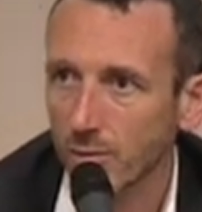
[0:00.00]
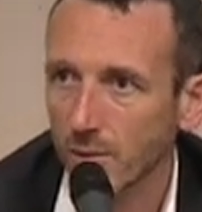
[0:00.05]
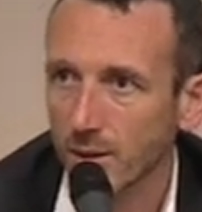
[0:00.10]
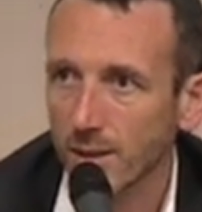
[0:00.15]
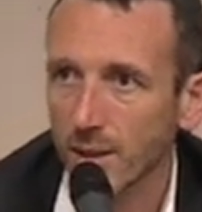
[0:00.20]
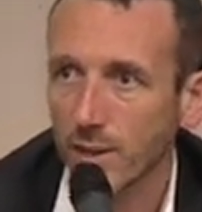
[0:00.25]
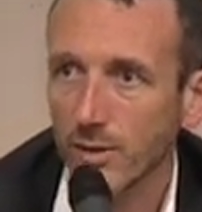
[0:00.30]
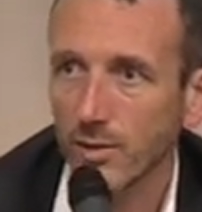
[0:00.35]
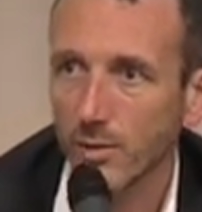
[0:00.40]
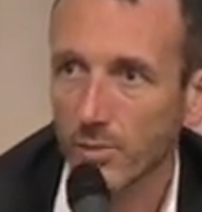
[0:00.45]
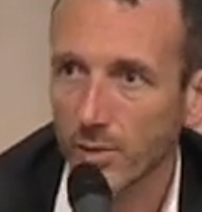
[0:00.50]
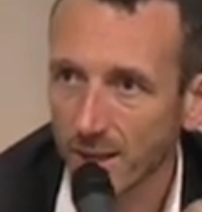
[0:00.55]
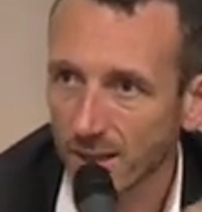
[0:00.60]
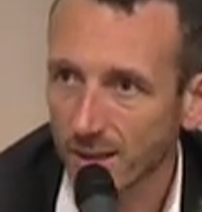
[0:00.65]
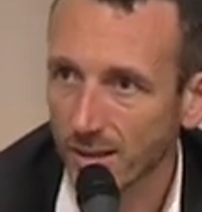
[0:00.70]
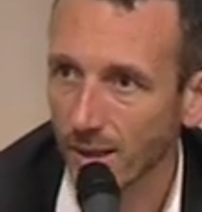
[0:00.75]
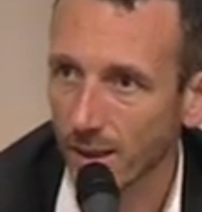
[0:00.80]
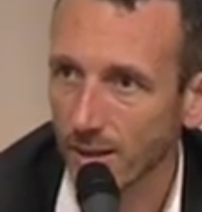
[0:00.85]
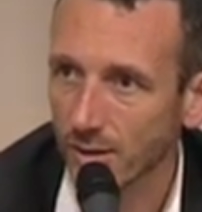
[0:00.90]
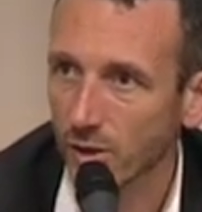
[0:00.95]
We take the risk
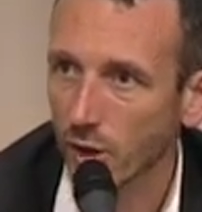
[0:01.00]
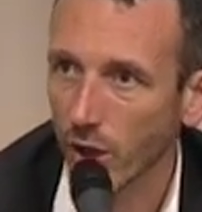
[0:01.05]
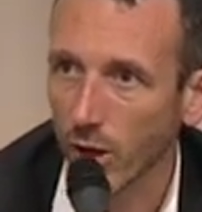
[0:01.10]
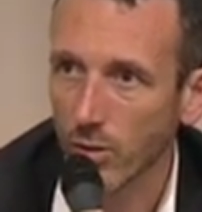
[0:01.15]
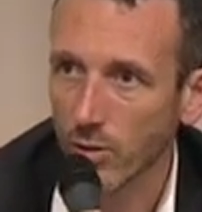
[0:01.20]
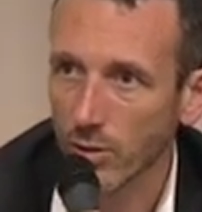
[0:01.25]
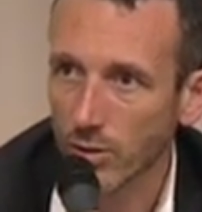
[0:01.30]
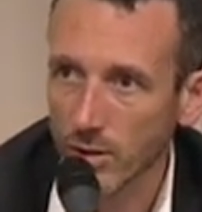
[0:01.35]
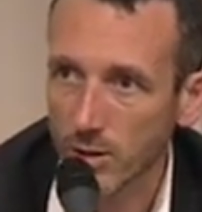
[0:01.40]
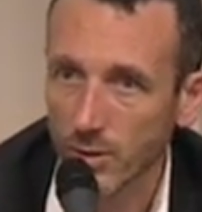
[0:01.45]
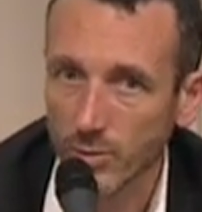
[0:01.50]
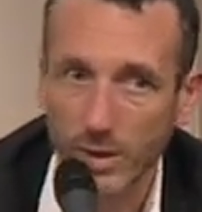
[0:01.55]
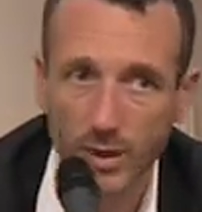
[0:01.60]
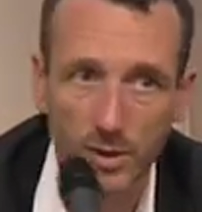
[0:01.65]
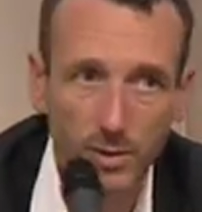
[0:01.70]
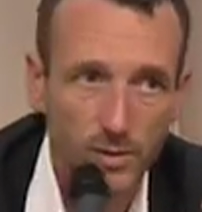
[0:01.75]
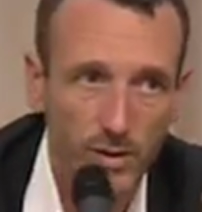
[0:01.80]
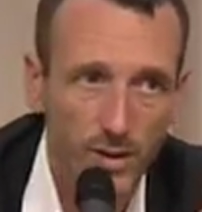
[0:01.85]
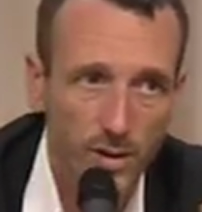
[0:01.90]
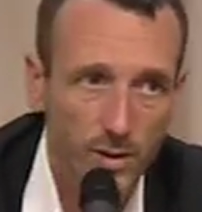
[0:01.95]
that shareholders,
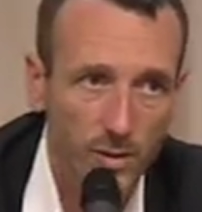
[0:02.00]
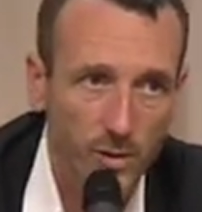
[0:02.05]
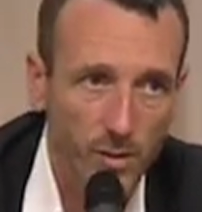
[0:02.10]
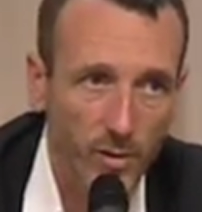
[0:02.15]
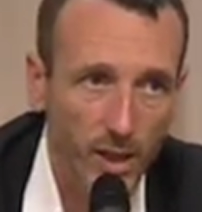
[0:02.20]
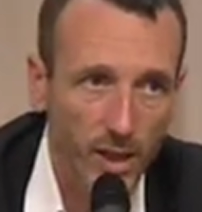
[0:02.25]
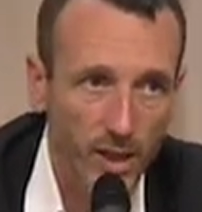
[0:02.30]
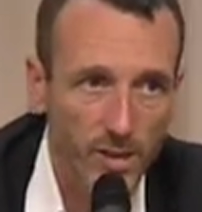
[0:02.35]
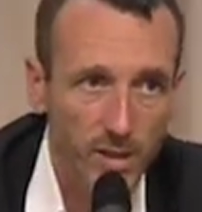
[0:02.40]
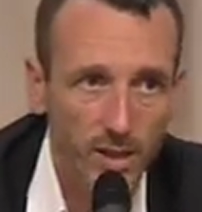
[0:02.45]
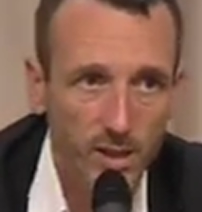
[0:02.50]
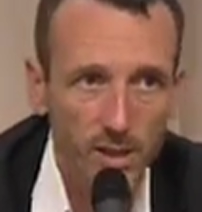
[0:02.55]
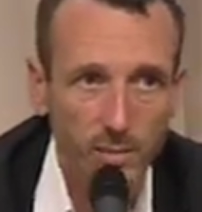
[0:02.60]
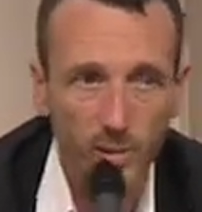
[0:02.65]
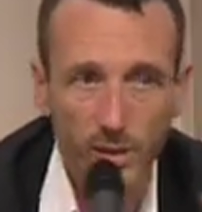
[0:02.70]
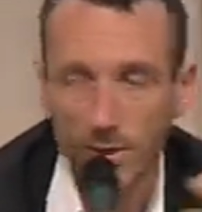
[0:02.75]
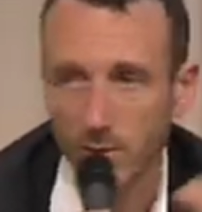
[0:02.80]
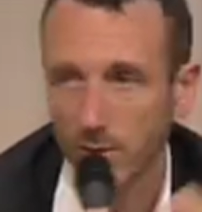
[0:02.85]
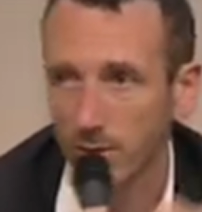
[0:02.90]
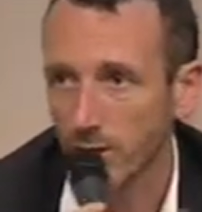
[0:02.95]
because this is a crisis,
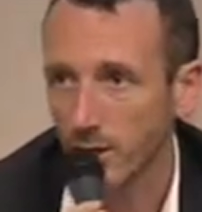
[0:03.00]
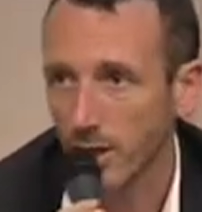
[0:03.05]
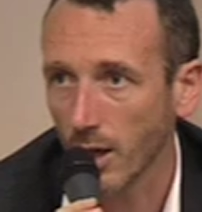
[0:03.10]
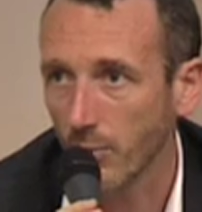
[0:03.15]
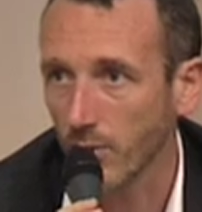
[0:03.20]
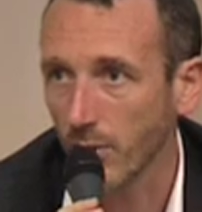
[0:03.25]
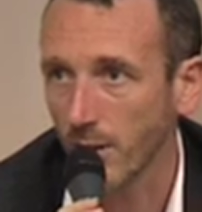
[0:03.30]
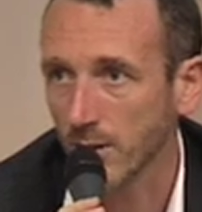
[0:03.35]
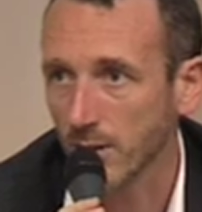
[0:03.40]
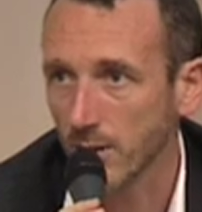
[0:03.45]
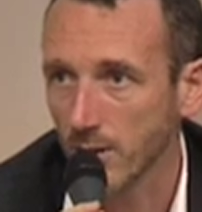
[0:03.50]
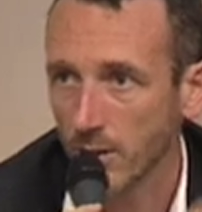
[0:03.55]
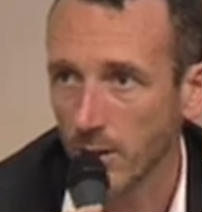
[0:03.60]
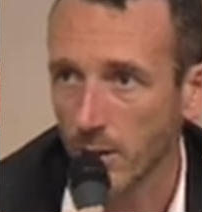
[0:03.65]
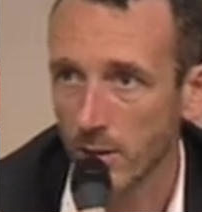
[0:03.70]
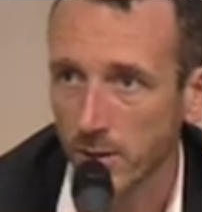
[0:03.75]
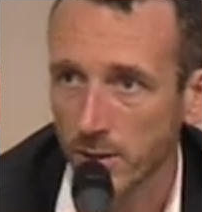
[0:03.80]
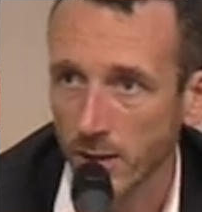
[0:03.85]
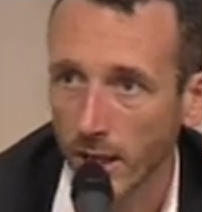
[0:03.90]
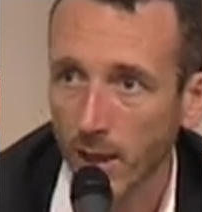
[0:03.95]
because the share price has
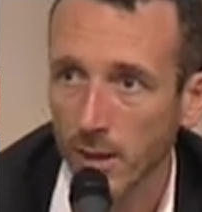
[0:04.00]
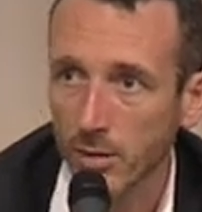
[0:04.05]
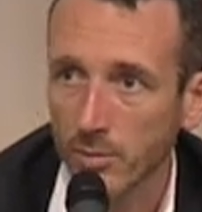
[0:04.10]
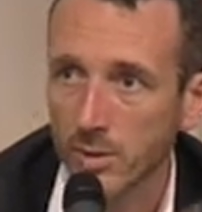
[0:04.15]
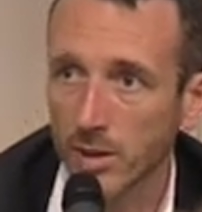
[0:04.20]
gone down,